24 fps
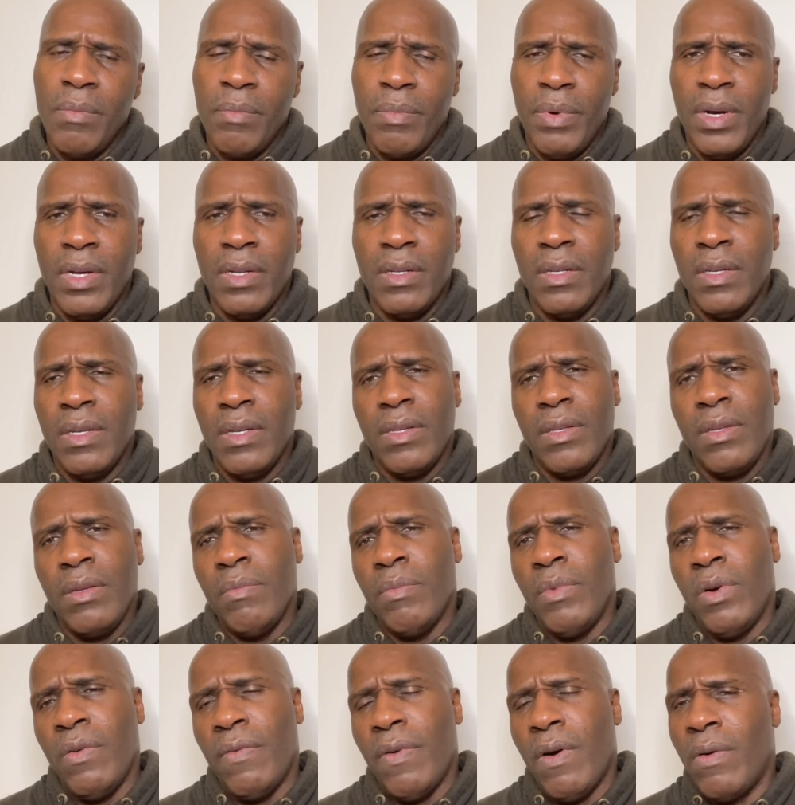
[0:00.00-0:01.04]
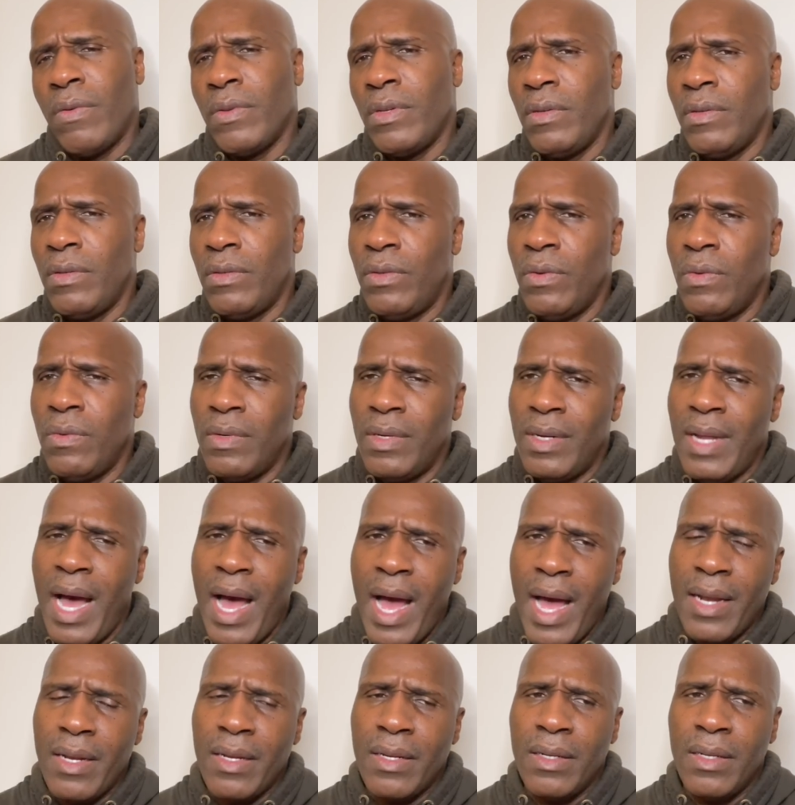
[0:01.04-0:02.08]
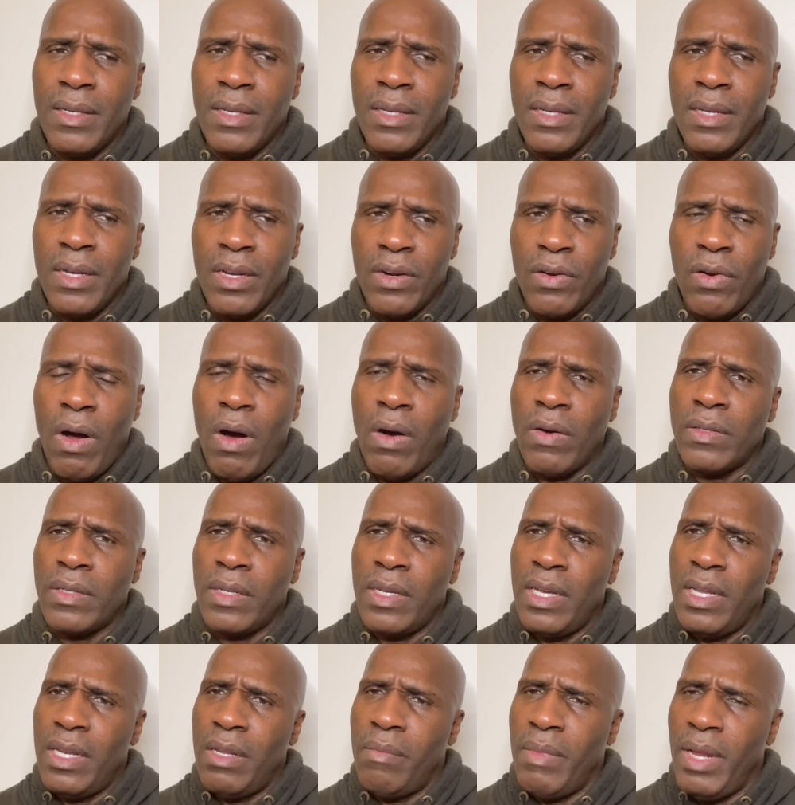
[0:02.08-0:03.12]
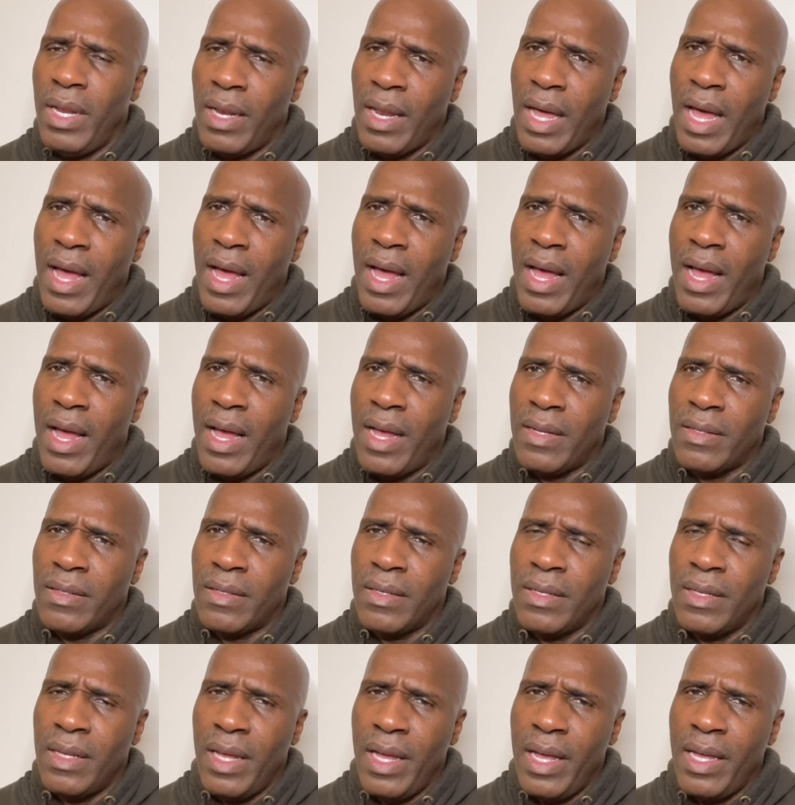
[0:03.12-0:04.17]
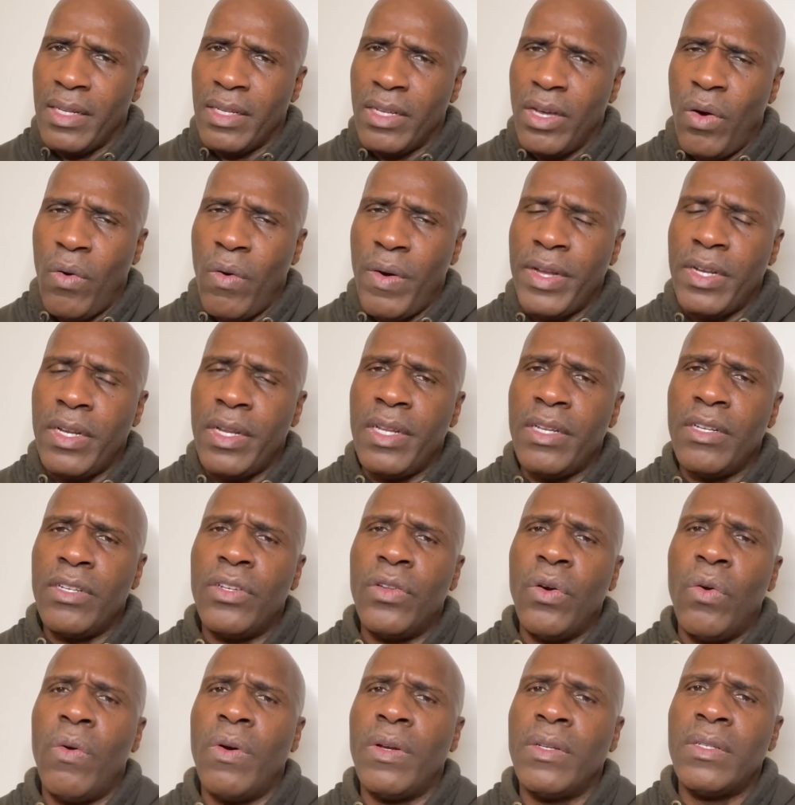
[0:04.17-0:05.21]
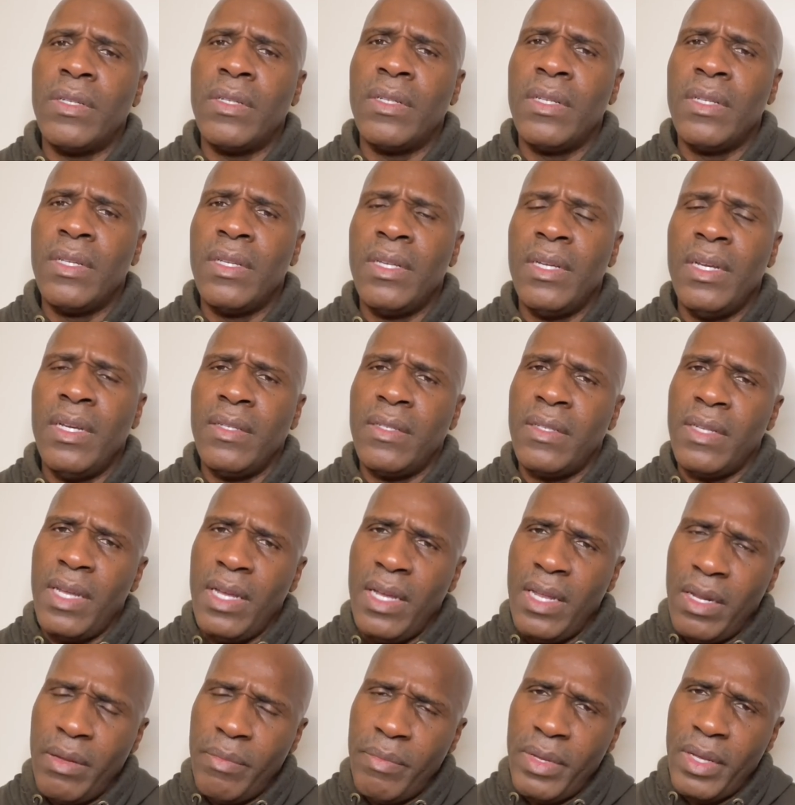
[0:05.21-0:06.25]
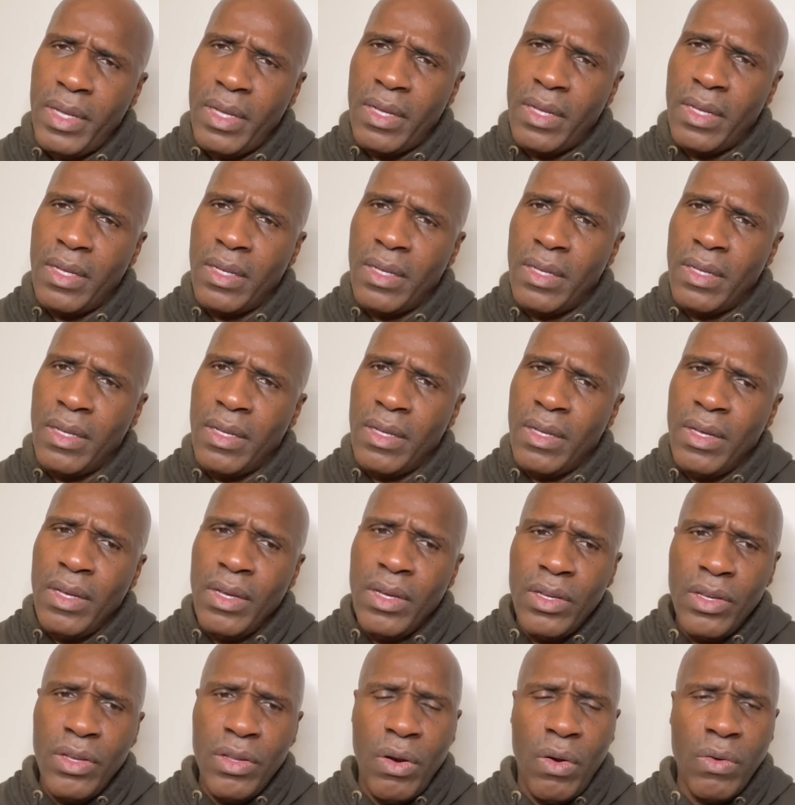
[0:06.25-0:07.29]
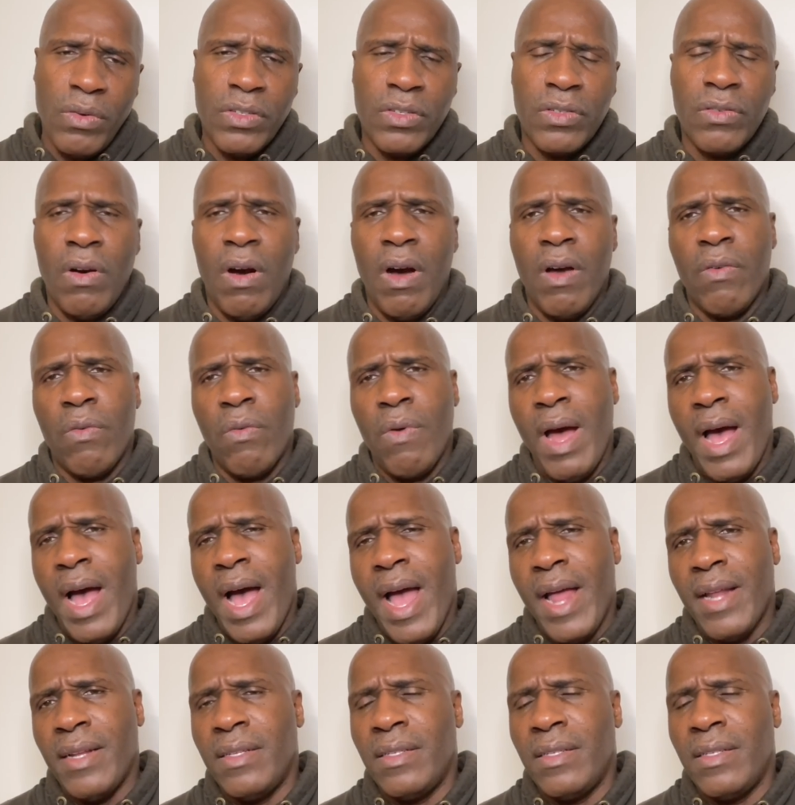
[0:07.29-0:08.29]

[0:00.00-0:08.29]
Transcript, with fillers: But you move on. You do not cross enemy lines and go and endorse his enemy. You don't start riding.